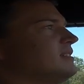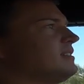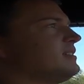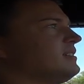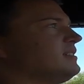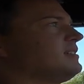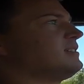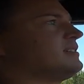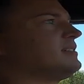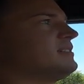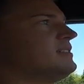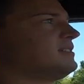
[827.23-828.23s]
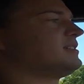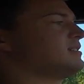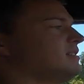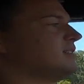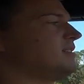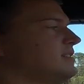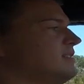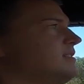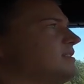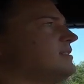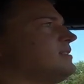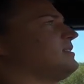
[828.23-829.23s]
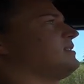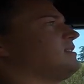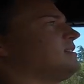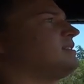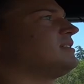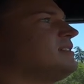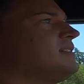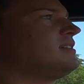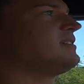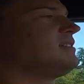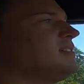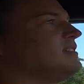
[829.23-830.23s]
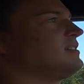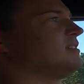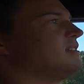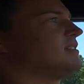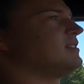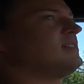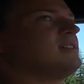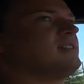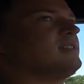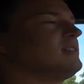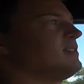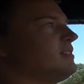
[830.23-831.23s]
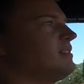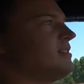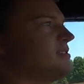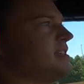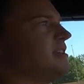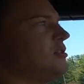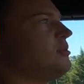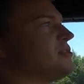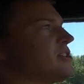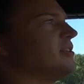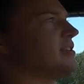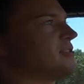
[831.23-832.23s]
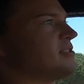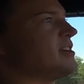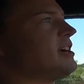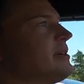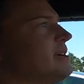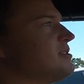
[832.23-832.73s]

Uh, no. You, you could probably sue. Actually. Say that it almost killed us on the highway